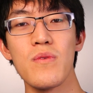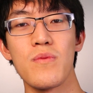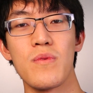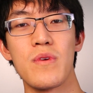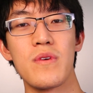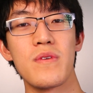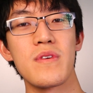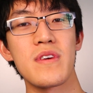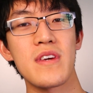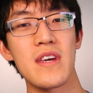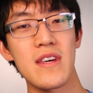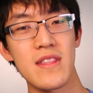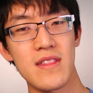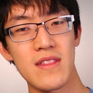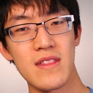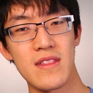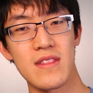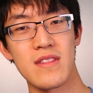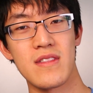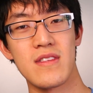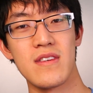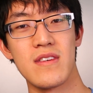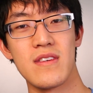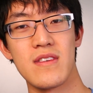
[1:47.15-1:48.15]
really get
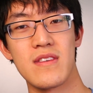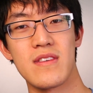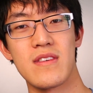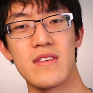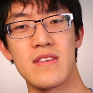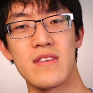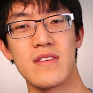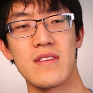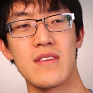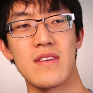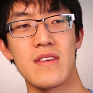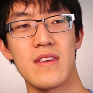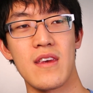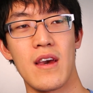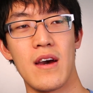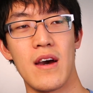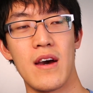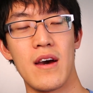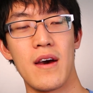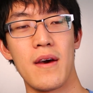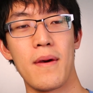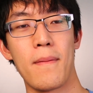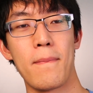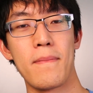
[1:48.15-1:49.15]
this,
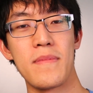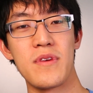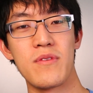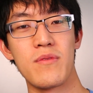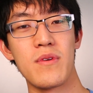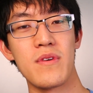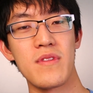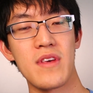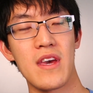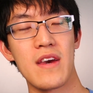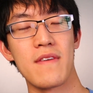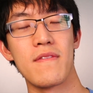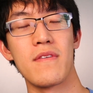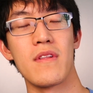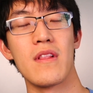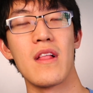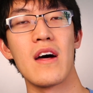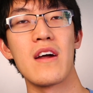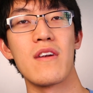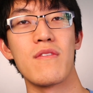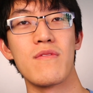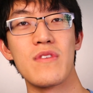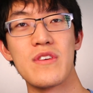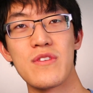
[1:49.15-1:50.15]
uh, you really have a
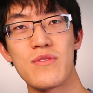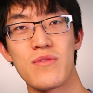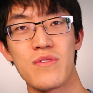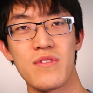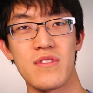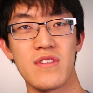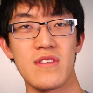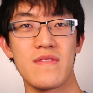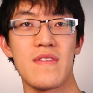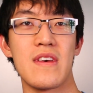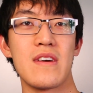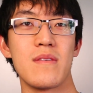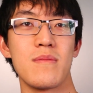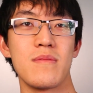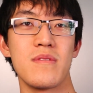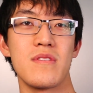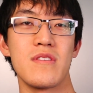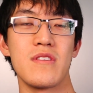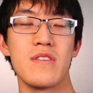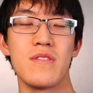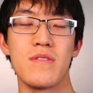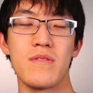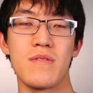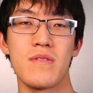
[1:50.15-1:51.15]
lot of resources available
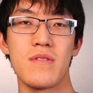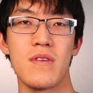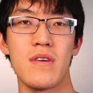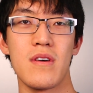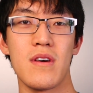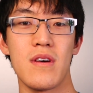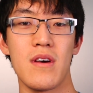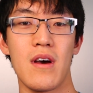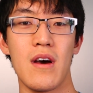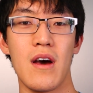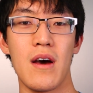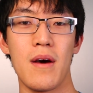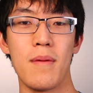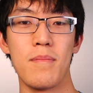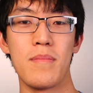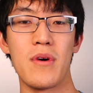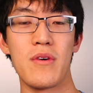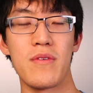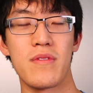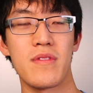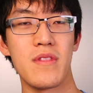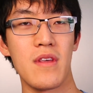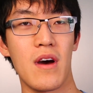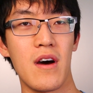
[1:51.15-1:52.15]
to you, um,
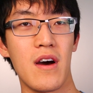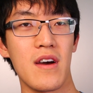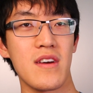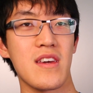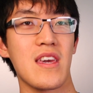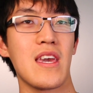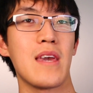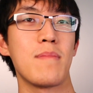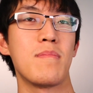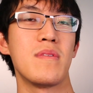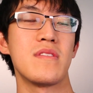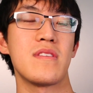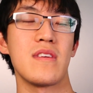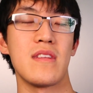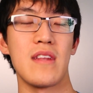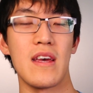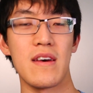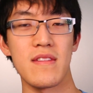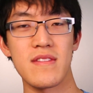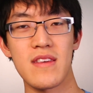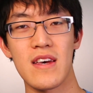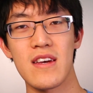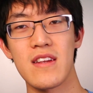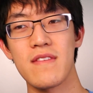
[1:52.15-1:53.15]
both on campus and
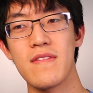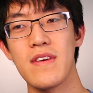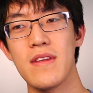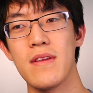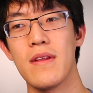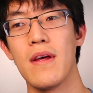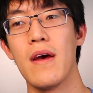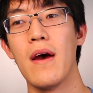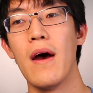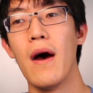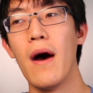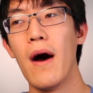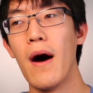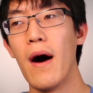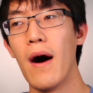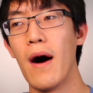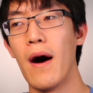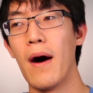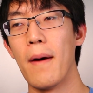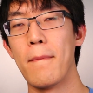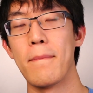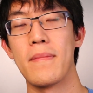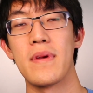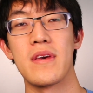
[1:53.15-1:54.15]
outside of it.
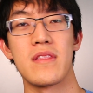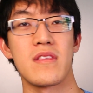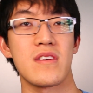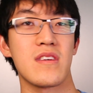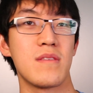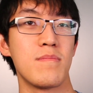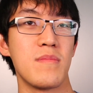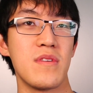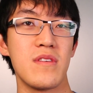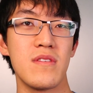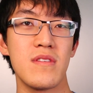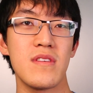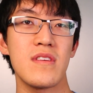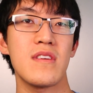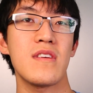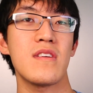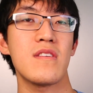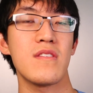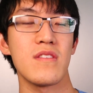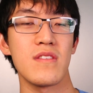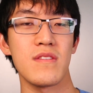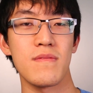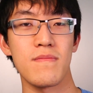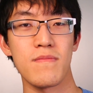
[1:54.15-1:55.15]
Um, and the community
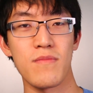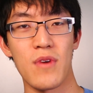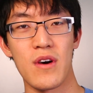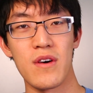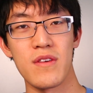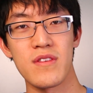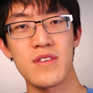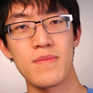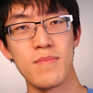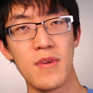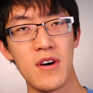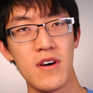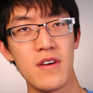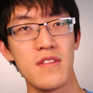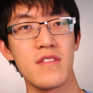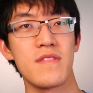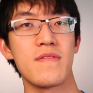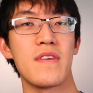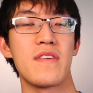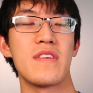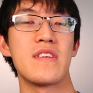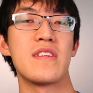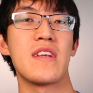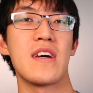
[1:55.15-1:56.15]
here is, while small,
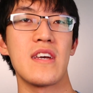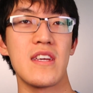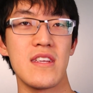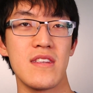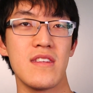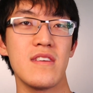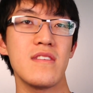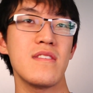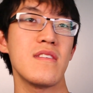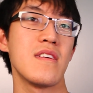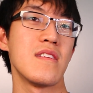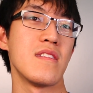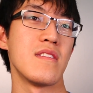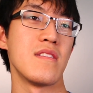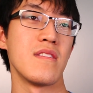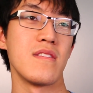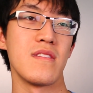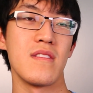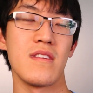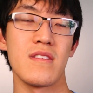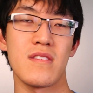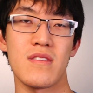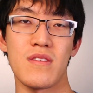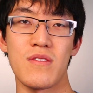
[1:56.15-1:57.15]
is very tight-knit
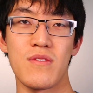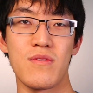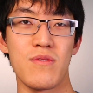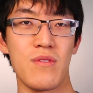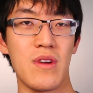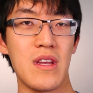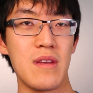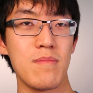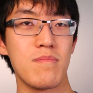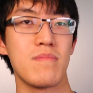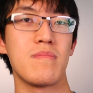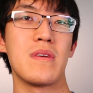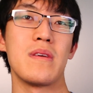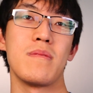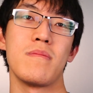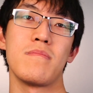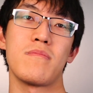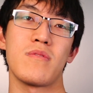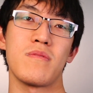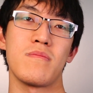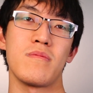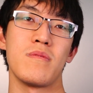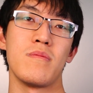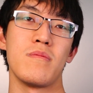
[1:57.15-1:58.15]
and it's a great
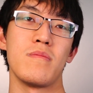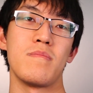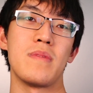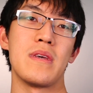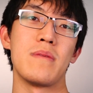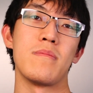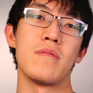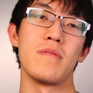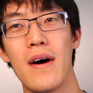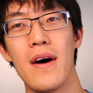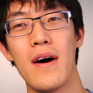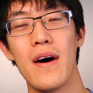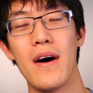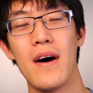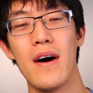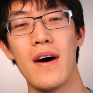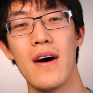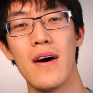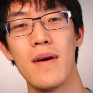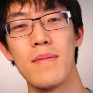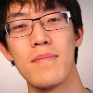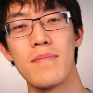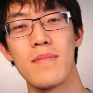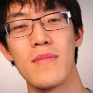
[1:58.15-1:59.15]
group of people.
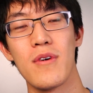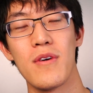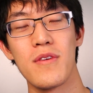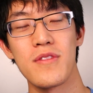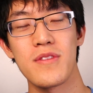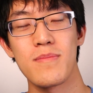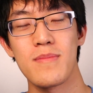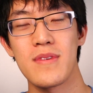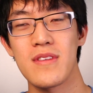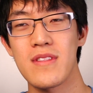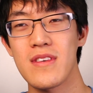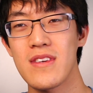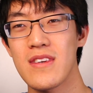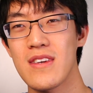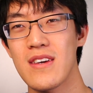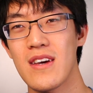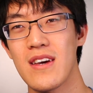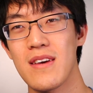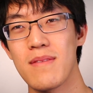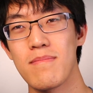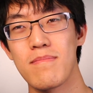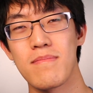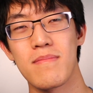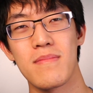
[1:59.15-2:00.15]
Um, ultimately,
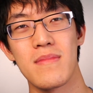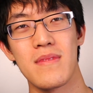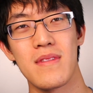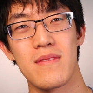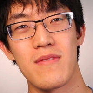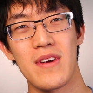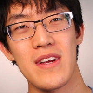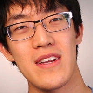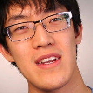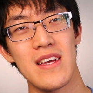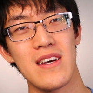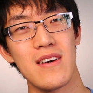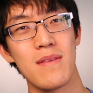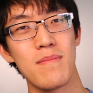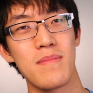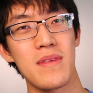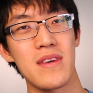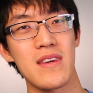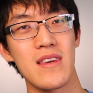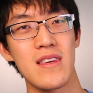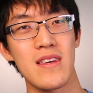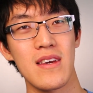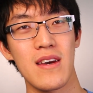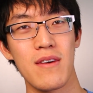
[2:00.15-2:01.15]
I right now I'm
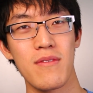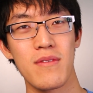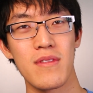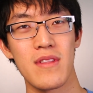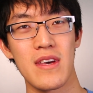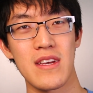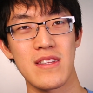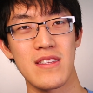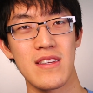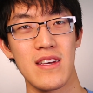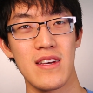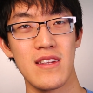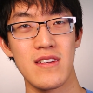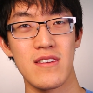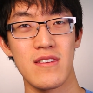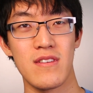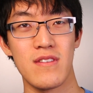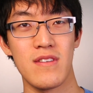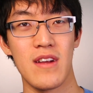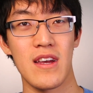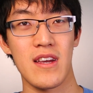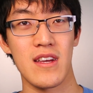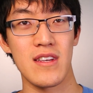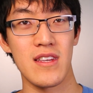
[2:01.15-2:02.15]
thinking I would like to
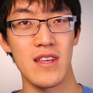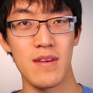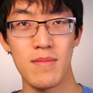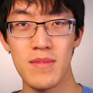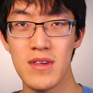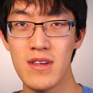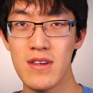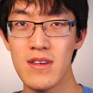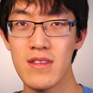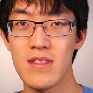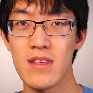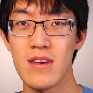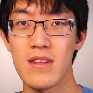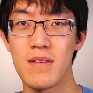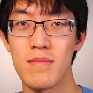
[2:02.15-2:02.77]
enter academia and